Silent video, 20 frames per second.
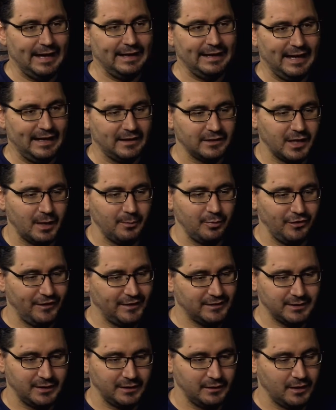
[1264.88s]
a couple
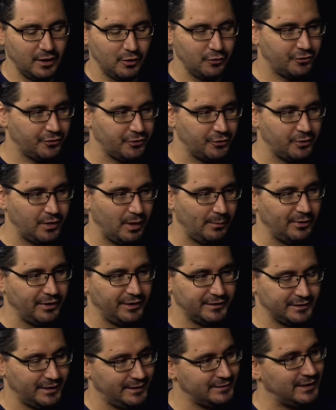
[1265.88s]
things didn't go through. A couple
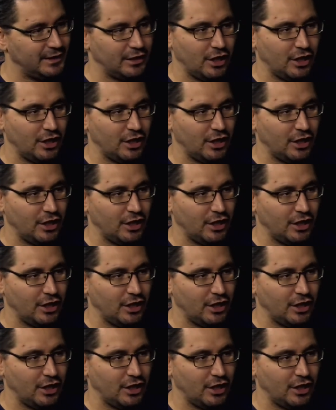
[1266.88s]
things, like I said,